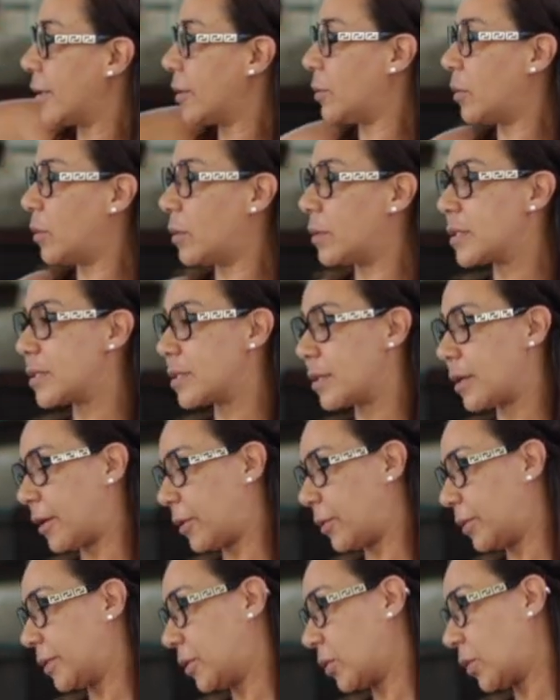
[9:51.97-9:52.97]
We will
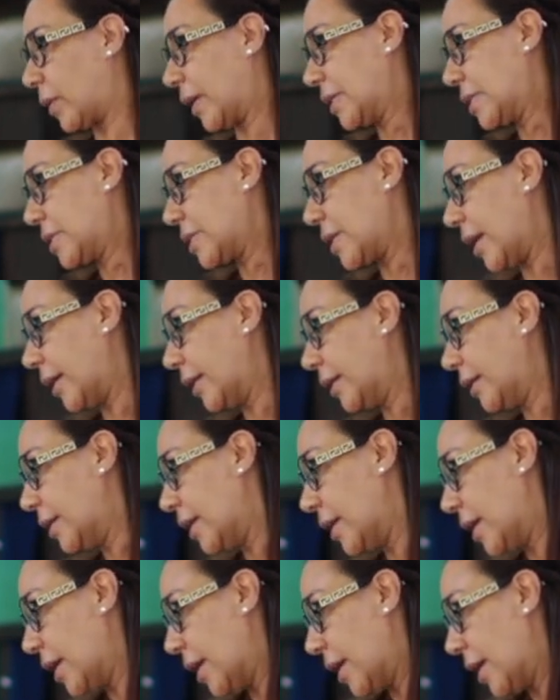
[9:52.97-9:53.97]
start with the right side,
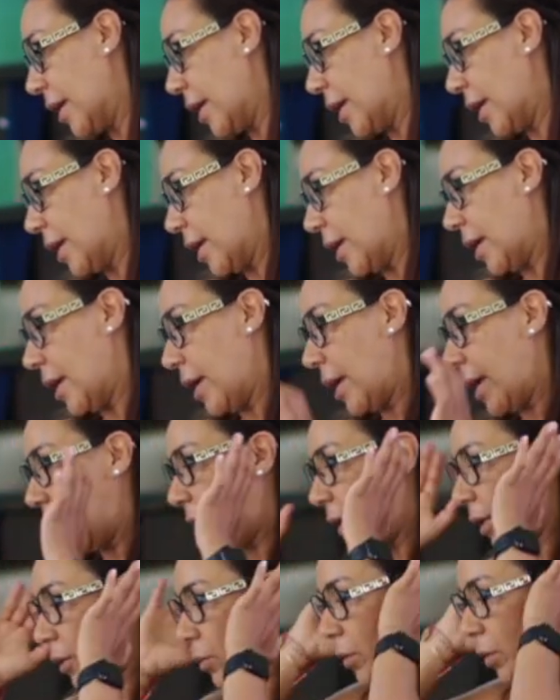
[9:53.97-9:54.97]
and
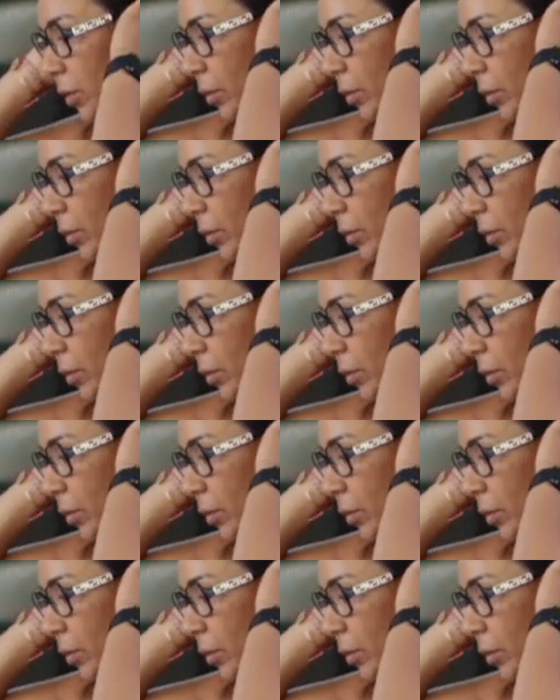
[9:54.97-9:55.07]
then we